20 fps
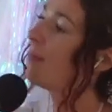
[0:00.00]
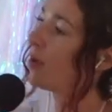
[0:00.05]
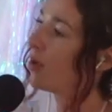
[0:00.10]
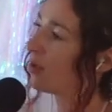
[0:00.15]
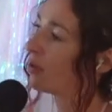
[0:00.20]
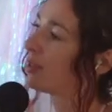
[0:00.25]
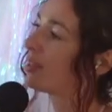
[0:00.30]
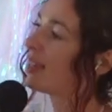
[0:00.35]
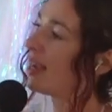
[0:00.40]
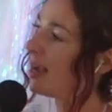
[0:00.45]

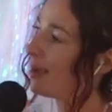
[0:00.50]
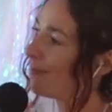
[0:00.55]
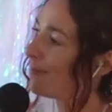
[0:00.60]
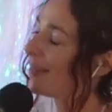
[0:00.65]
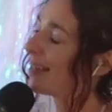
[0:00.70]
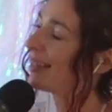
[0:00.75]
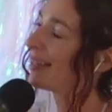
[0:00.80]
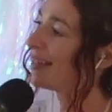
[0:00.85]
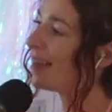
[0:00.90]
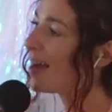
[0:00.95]
most
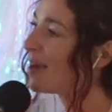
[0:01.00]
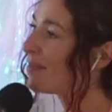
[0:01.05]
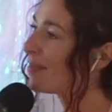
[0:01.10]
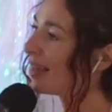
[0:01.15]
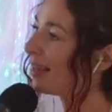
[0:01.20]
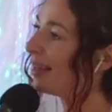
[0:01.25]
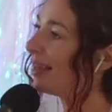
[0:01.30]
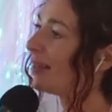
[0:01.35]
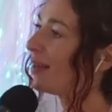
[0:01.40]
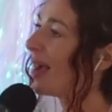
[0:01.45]
epic
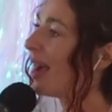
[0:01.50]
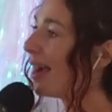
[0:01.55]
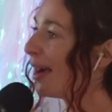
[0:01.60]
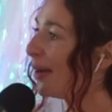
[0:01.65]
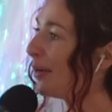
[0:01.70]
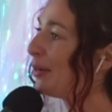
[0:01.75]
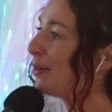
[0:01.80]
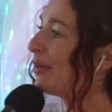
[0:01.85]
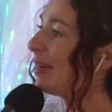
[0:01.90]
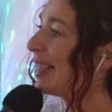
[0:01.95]
timeline.
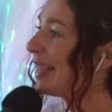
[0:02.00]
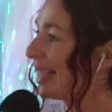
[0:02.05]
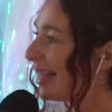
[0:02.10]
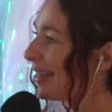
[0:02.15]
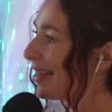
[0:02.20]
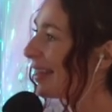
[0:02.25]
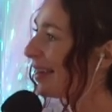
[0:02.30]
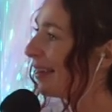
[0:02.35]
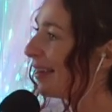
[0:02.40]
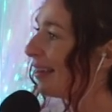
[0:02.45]
How do I
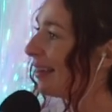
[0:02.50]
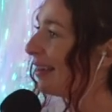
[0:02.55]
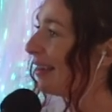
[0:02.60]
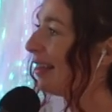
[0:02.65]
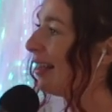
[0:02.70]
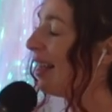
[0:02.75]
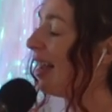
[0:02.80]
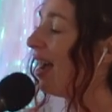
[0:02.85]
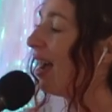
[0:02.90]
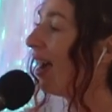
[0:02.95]
get there?
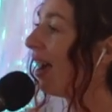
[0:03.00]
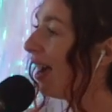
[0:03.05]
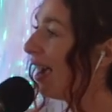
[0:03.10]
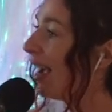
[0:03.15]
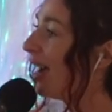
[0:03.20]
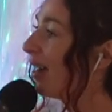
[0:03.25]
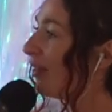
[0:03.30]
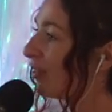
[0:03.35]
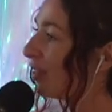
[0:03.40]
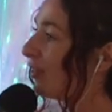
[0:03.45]
I
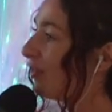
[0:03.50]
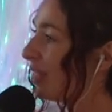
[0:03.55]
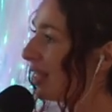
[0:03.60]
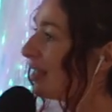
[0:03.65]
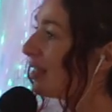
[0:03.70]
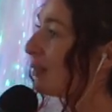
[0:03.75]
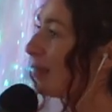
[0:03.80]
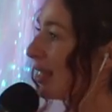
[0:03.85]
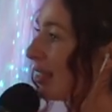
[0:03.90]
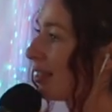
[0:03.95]
have to
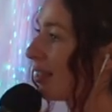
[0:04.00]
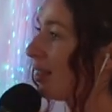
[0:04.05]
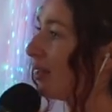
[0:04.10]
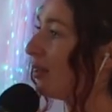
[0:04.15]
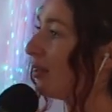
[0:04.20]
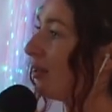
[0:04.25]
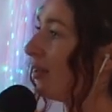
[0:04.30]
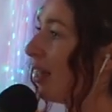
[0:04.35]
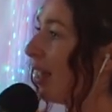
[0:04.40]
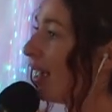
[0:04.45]
face
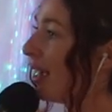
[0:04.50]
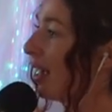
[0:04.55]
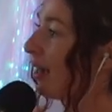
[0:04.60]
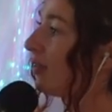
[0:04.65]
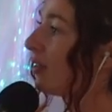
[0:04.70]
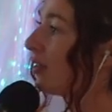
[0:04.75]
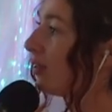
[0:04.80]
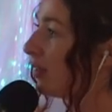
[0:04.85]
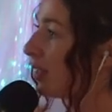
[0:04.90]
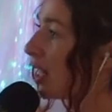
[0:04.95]
myself. I
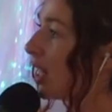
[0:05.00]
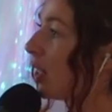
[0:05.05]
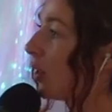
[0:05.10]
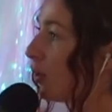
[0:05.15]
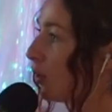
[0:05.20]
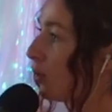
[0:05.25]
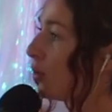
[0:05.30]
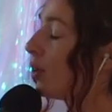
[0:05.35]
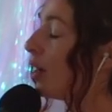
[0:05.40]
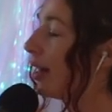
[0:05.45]
have to figure
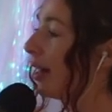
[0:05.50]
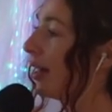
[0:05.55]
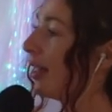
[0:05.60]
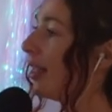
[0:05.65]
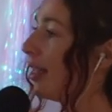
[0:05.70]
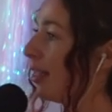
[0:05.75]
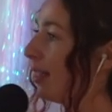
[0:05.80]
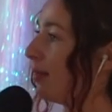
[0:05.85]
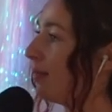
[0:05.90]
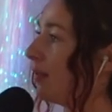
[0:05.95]
out who I
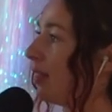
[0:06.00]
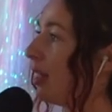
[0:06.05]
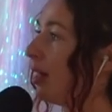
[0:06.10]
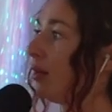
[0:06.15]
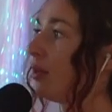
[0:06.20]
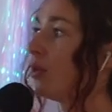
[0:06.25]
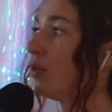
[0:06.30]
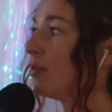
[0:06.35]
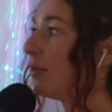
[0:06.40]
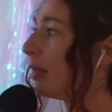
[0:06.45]
am,
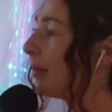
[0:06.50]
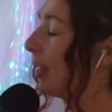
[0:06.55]
not who my